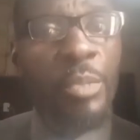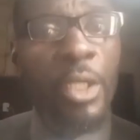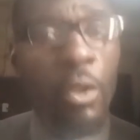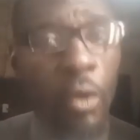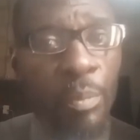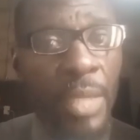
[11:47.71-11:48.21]

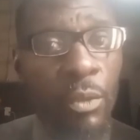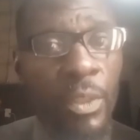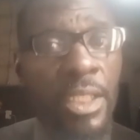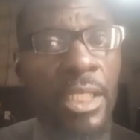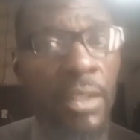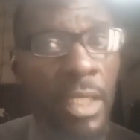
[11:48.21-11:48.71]
compared with
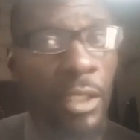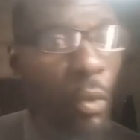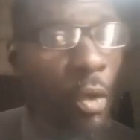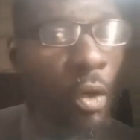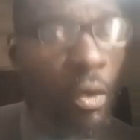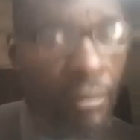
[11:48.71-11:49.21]
the Great
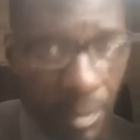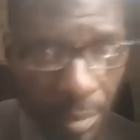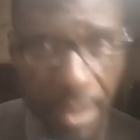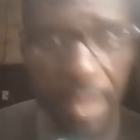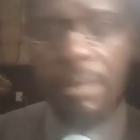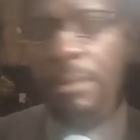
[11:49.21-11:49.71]
War of the
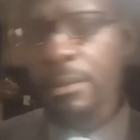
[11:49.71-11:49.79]
Benin.